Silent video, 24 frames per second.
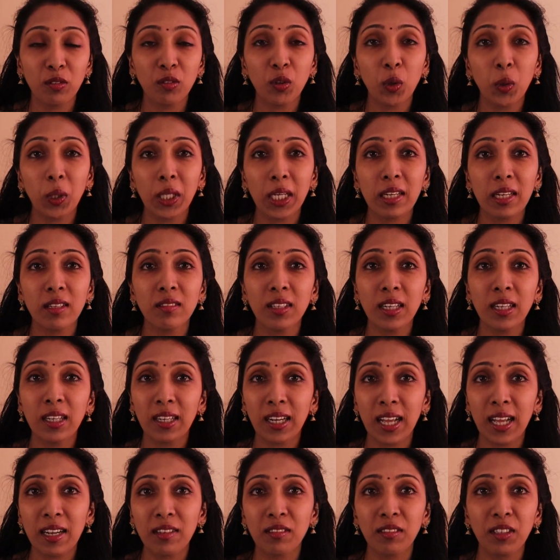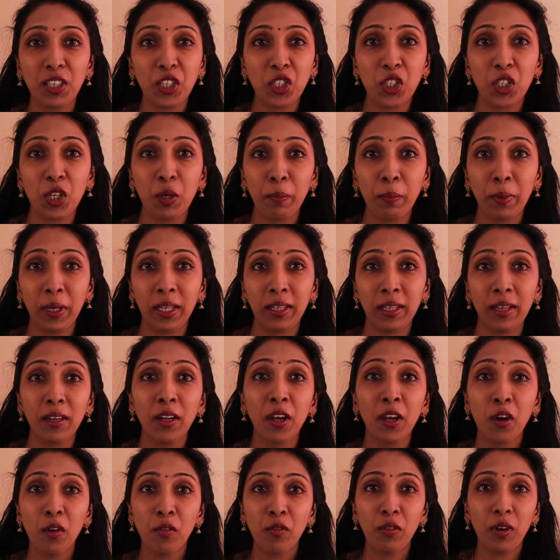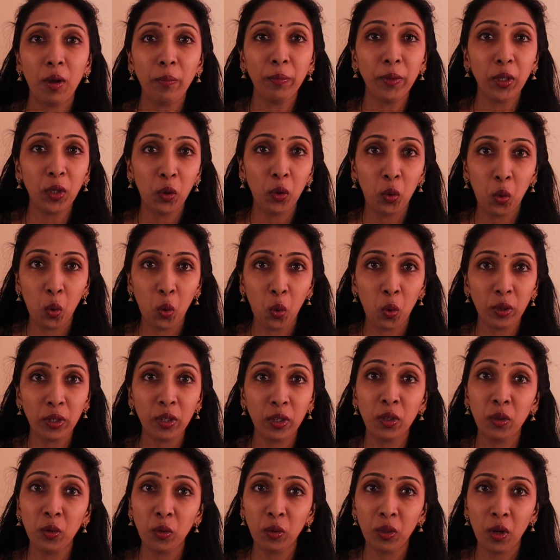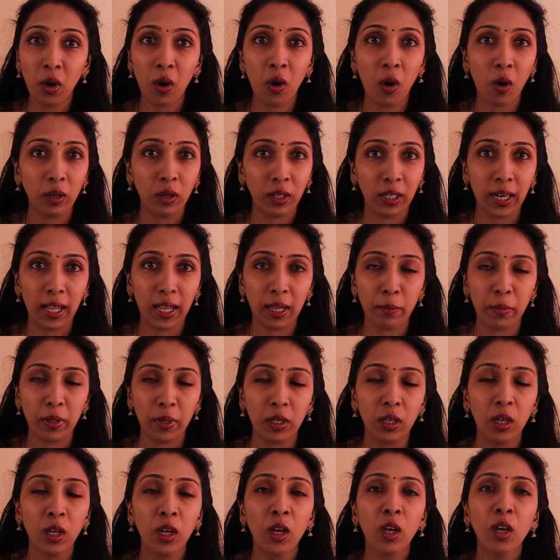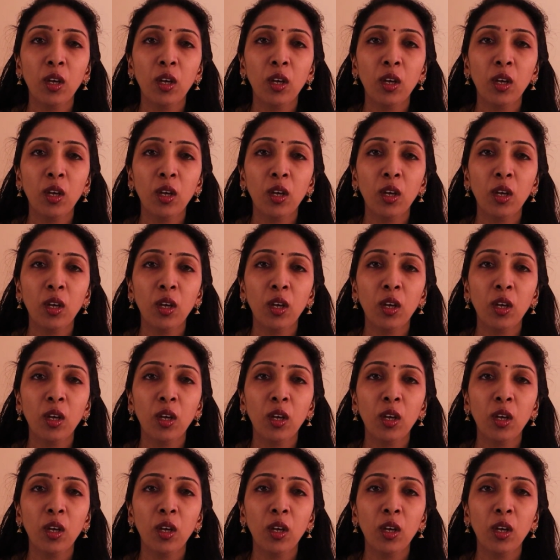So there is a transition period from the cold to the hot climate.